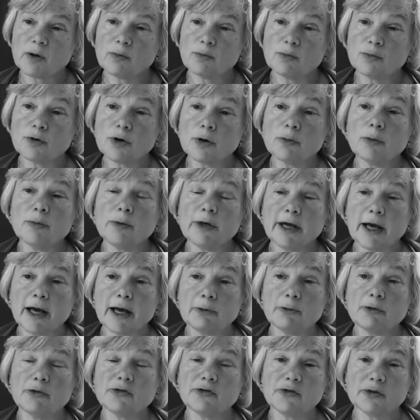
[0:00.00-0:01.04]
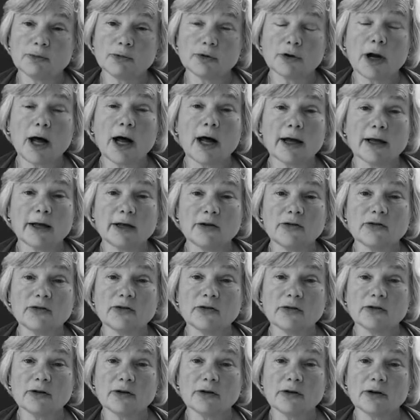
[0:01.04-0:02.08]
probably I was
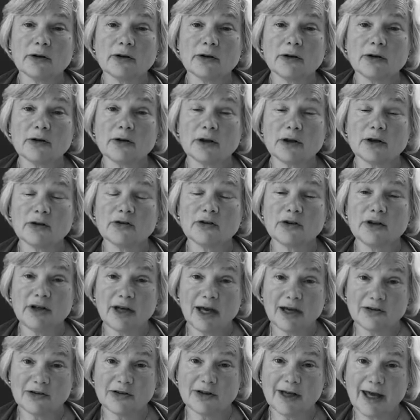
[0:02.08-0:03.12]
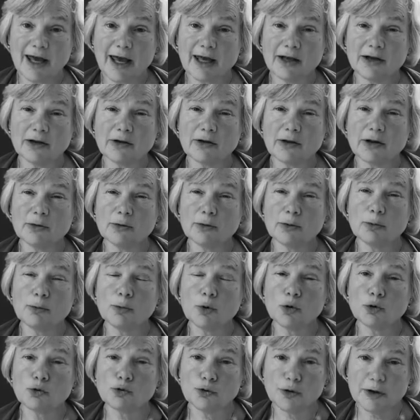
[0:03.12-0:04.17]
surprised that yet again there were
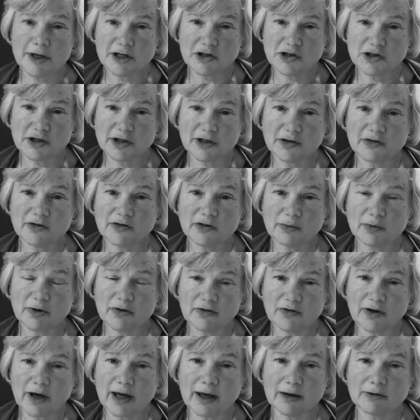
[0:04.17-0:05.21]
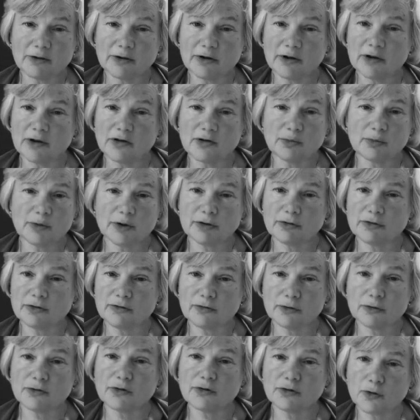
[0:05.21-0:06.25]
more riches to be found in this
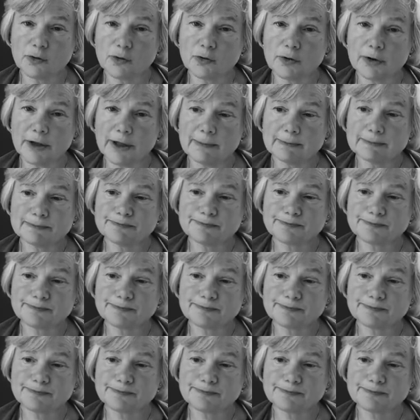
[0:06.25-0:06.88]
beautiful story.